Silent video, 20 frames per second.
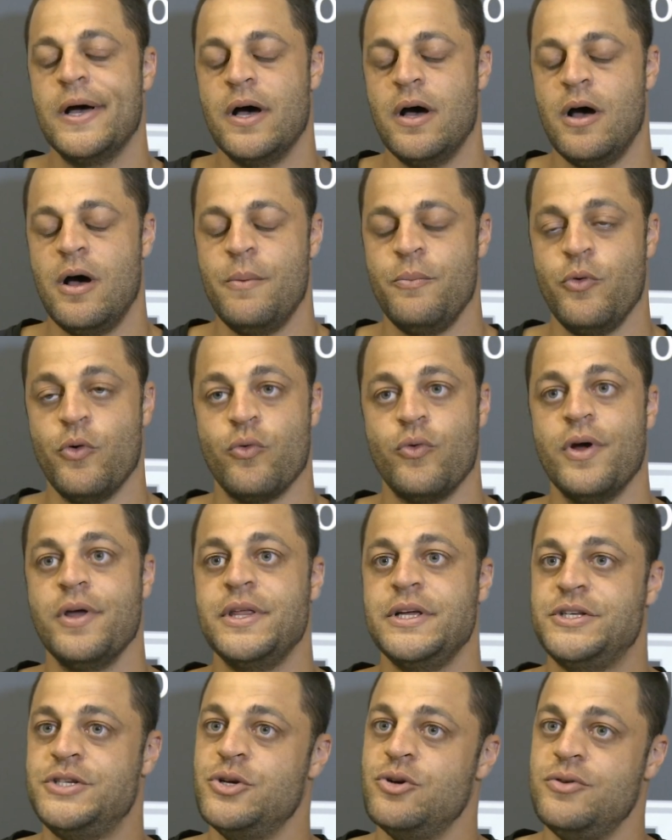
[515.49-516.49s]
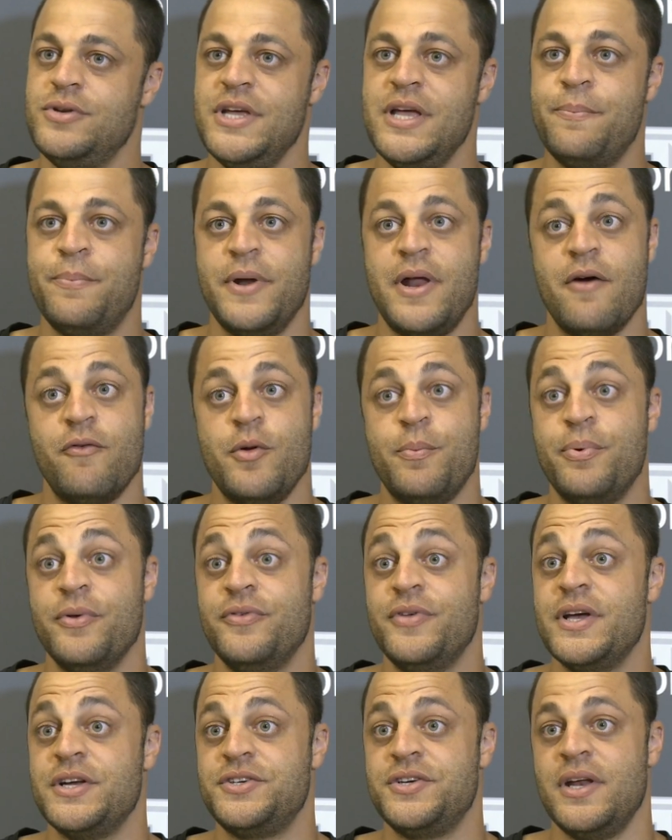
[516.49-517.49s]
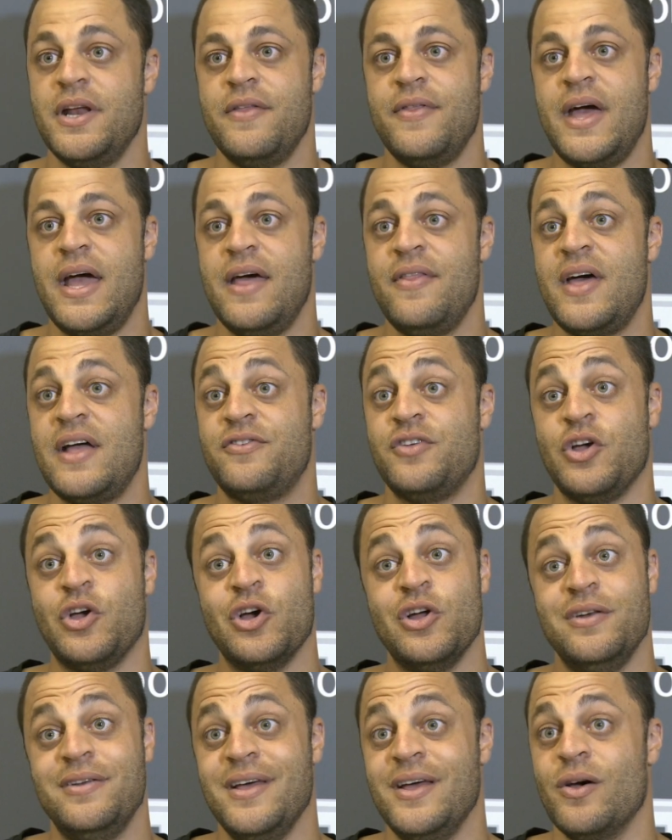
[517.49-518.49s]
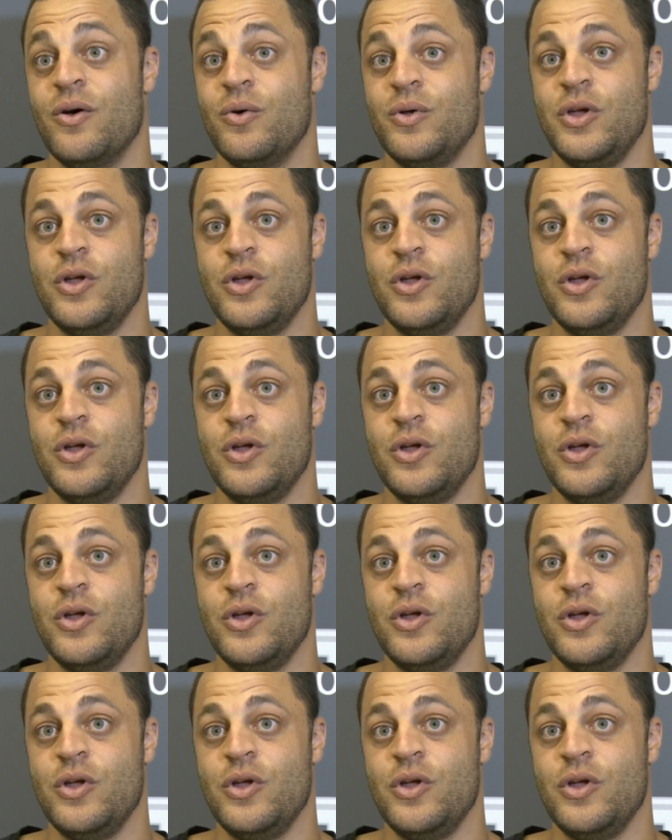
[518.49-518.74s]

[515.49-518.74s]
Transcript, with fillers: um, you're really too deep at every position, and, and that's a good deal,